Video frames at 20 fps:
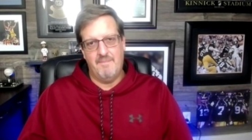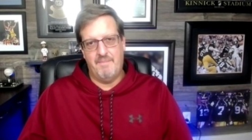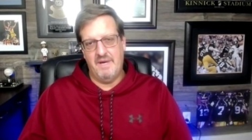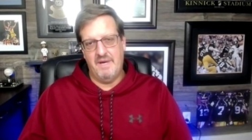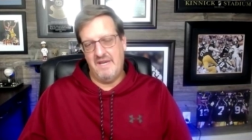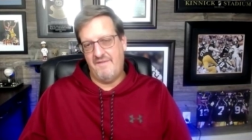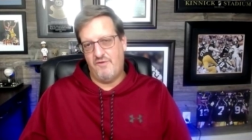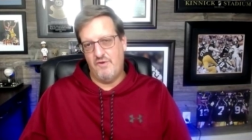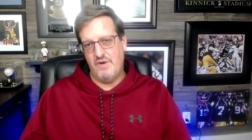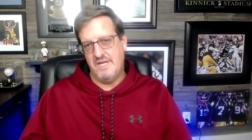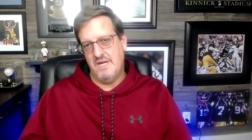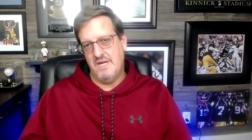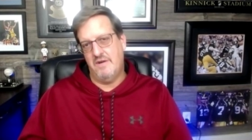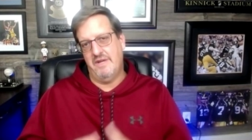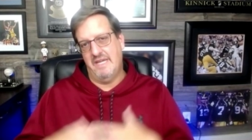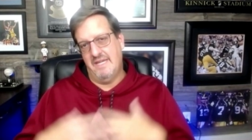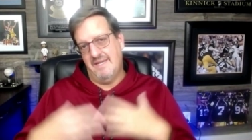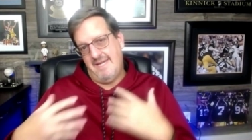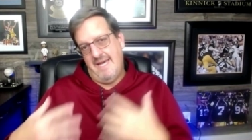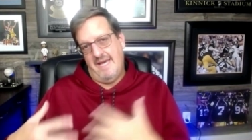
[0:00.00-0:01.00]
but if we
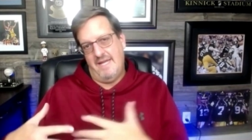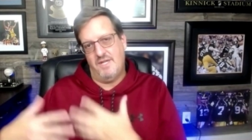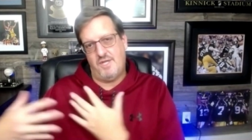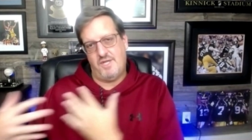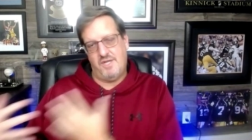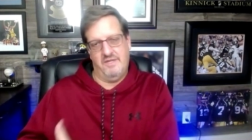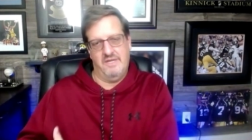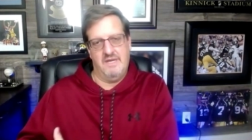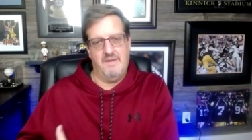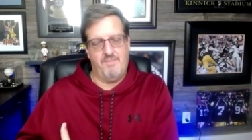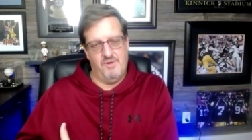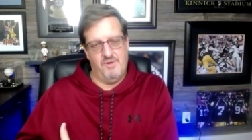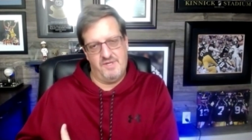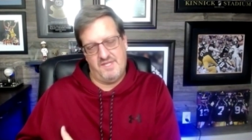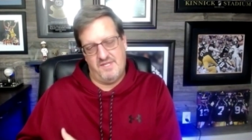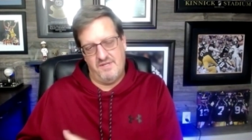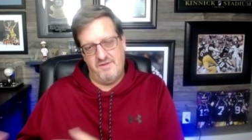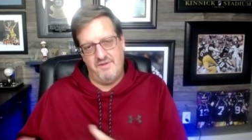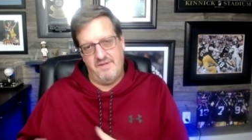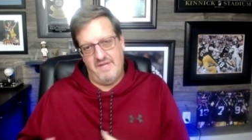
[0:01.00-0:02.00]
don't intentionally
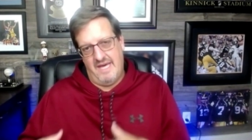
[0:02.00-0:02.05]
pursue